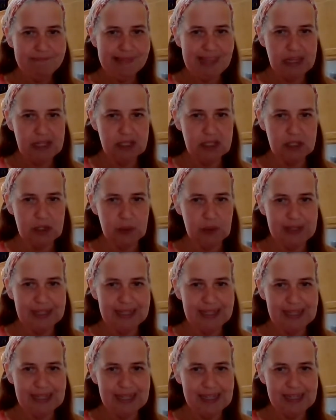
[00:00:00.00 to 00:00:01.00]
So
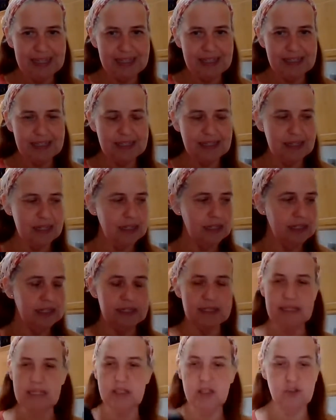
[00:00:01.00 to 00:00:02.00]
he is stuck. He
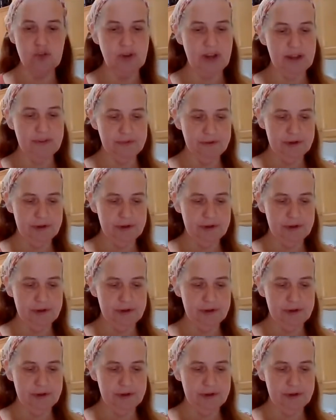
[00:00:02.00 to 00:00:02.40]
said the driver